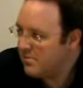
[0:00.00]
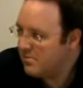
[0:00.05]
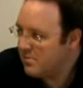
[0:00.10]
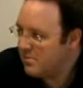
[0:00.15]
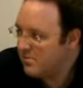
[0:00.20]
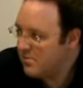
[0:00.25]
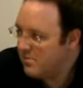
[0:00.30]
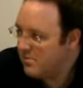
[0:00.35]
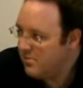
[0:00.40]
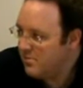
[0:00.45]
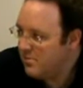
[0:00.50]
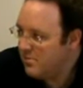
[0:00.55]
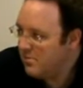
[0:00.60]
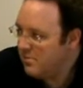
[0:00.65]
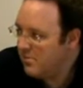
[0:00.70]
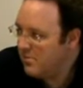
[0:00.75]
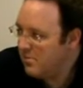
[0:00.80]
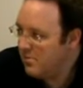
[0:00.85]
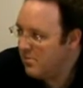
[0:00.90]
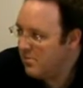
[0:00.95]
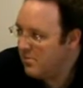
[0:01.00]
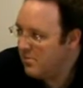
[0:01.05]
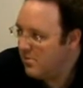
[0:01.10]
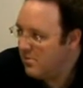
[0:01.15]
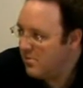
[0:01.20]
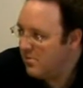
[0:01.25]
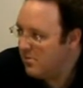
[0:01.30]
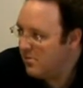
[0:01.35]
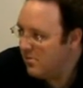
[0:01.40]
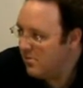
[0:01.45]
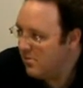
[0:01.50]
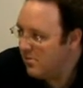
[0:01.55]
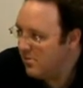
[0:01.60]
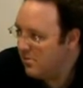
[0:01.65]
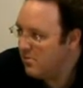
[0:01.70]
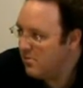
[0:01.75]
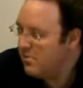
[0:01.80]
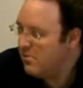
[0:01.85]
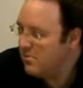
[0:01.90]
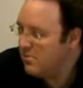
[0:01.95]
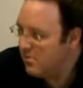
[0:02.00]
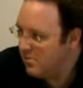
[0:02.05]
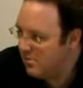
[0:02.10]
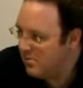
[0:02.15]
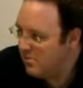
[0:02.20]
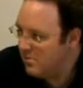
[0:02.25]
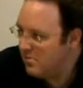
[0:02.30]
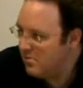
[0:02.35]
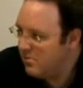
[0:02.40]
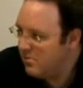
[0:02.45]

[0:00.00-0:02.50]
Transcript: The person shown says nothing.